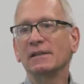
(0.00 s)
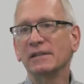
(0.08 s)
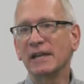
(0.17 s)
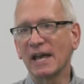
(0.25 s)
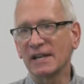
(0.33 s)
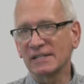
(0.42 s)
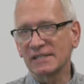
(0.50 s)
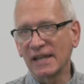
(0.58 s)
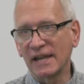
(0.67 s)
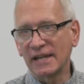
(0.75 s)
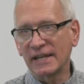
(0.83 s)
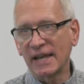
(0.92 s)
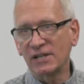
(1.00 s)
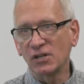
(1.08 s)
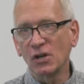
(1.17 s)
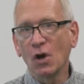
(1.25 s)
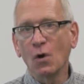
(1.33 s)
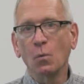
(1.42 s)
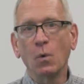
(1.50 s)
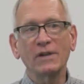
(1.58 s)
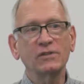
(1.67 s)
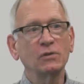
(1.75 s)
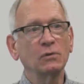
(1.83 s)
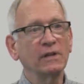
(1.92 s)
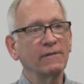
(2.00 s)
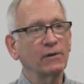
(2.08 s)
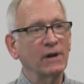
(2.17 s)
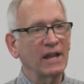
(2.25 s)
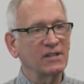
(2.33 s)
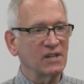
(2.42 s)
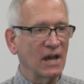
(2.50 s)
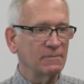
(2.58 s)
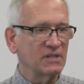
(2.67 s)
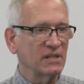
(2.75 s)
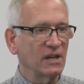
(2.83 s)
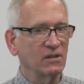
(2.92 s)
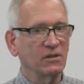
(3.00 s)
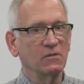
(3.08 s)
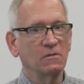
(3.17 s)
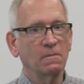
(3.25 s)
the anesthetic agent. What do liver enzymes tell you?